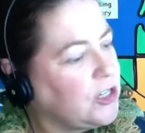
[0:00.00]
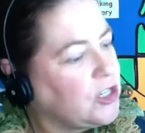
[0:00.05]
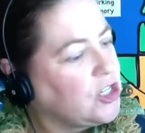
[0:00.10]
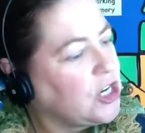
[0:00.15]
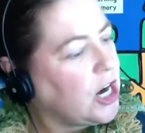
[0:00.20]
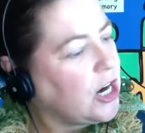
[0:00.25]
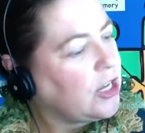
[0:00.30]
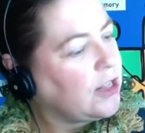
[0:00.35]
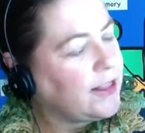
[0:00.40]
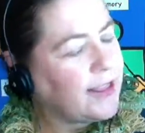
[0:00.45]

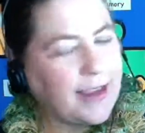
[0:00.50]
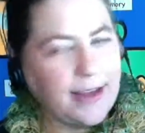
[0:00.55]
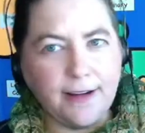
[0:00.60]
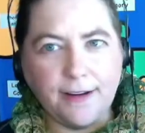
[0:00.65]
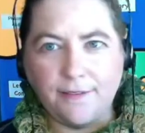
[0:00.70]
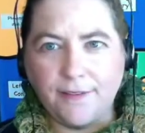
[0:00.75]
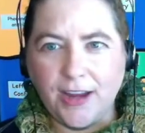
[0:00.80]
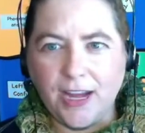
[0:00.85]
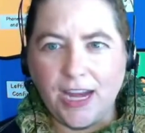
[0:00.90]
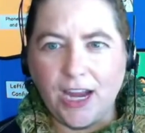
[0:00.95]

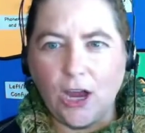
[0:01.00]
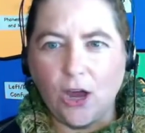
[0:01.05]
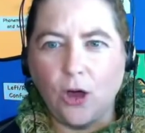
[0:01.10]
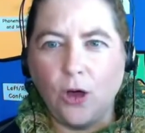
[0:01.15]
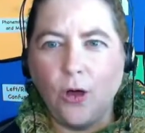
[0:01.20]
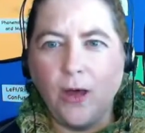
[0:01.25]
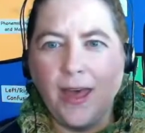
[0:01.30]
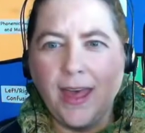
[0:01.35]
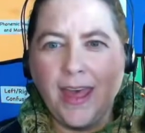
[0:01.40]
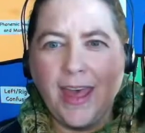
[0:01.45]
juggling
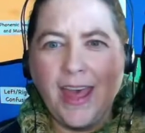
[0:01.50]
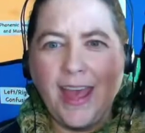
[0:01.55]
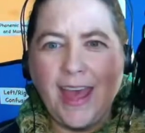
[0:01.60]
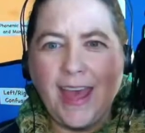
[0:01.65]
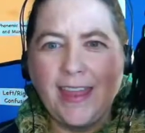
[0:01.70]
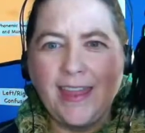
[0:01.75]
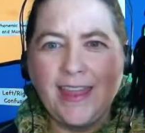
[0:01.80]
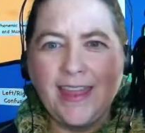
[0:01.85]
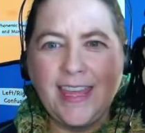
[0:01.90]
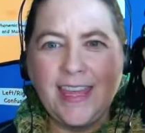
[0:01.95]
video,
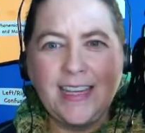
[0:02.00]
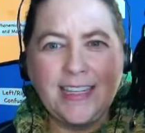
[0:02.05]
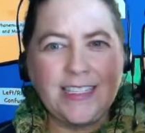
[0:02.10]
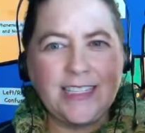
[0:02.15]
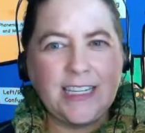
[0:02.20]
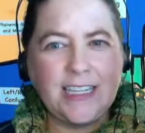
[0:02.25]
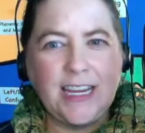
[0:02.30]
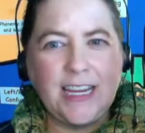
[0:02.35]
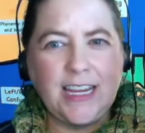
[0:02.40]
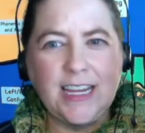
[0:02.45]
and
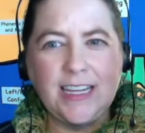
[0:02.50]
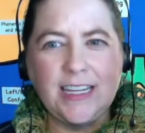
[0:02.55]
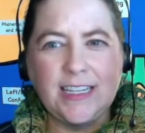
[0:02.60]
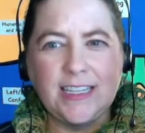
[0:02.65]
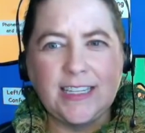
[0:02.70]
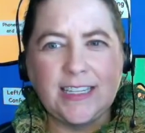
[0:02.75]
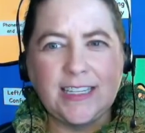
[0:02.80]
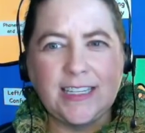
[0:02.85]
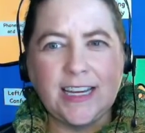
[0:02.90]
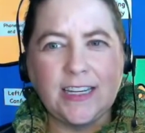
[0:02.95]
this
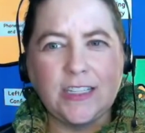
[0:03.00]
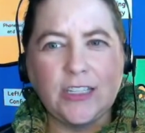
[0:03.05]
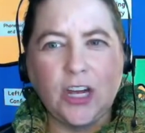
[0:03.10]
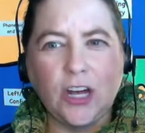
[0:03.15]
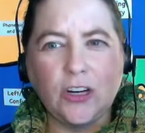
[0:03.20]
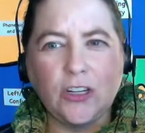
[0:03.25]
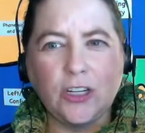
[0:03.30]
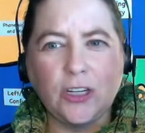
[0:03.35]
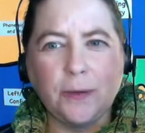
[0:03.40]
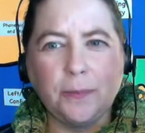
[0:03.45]
is
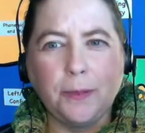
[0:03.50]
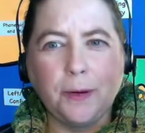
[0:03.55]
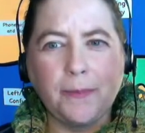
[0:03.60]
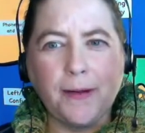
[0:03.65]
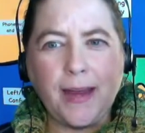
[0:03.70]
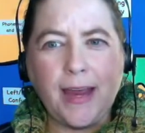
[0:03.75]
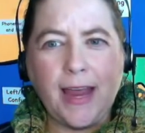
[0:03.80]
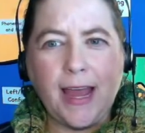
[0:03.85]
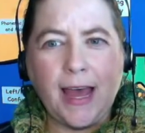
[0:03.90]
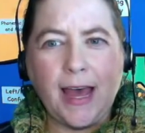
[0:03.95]
Dr.
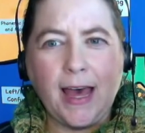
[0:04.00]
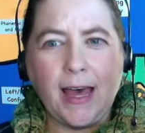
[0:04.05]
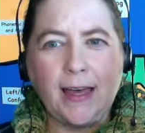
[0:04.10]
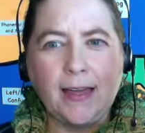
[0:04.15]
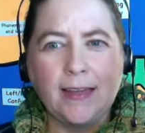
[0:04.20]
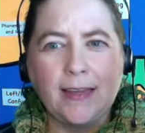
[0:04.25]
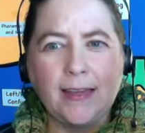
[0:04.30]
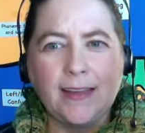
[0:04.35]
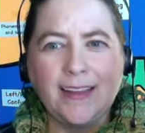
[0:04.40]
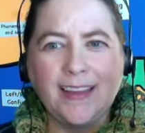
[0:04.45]
Maria.
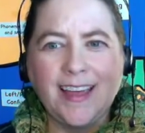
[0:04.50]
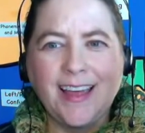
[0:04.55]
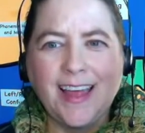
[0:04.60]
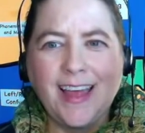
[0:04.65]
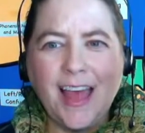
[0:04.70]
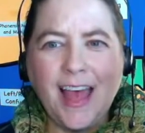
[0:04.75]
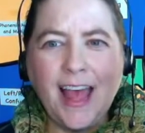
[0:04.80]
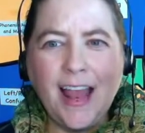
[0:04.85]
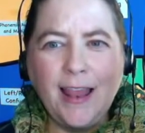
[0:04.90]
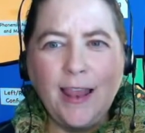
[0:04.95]

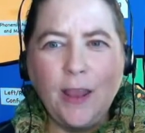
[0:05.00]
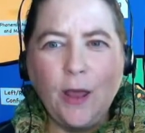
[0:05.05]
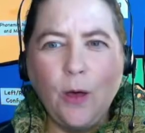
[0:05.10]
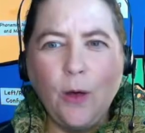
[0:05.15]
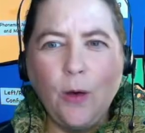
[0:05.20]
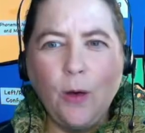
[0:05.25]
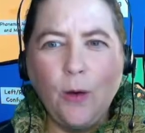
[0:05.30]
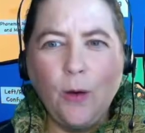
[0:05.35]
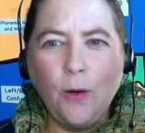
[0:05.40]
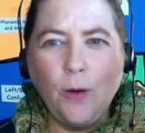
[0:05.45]

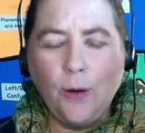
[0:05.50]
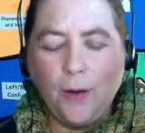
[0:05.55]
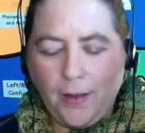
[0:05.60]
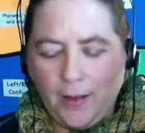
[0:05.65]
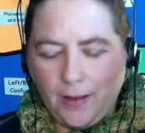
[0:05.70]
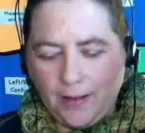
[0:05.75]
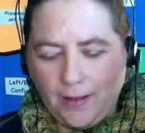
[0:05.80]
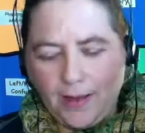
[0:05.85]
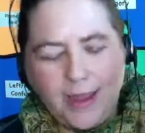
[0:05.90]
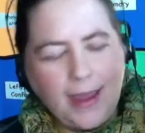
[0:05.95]
Hello,
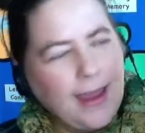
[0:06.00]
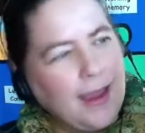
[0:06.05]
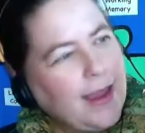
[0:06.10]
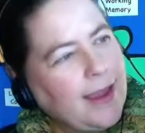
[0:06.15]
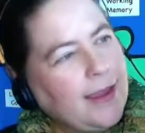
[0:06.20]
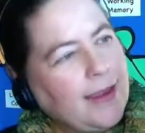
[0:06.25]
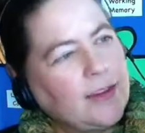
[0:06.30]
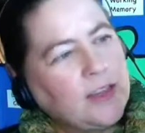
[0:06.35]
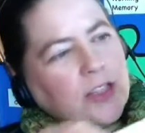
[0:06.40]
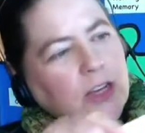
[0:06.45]

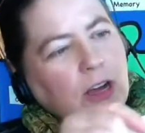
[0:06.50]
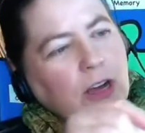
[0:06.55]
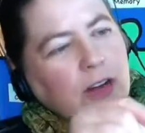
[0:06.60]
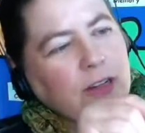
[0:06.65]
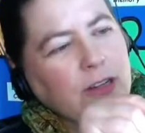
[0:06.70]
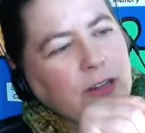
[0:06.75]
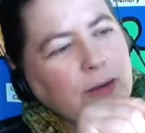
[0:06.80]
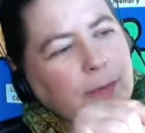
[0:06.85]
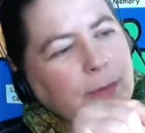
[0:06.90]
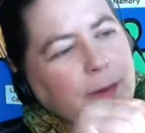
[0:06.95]

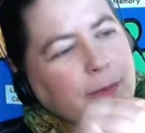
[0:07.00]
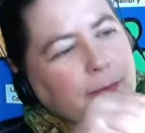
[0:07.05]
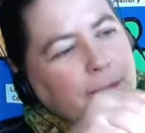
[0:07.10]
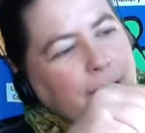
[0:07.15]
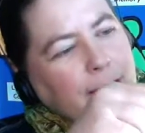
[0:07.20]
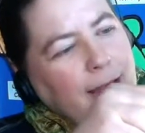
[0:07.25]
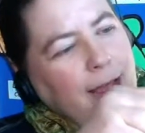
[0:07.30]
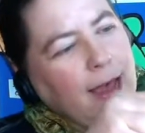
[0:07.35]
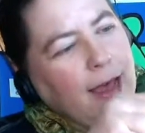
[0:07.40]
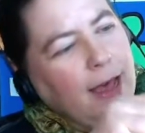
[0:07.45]
Dr.
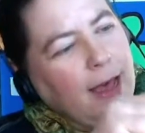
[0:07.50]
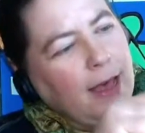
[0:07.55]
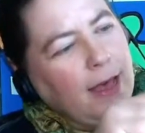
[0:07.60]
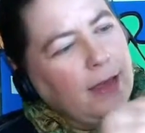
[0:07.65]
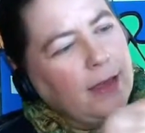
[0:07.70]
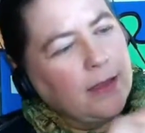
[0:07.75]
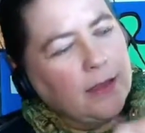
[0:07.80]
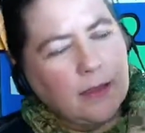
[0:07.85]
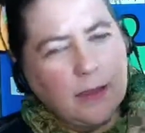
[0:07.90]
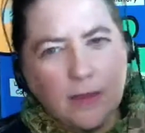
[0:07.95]

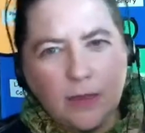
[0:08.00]
Maria.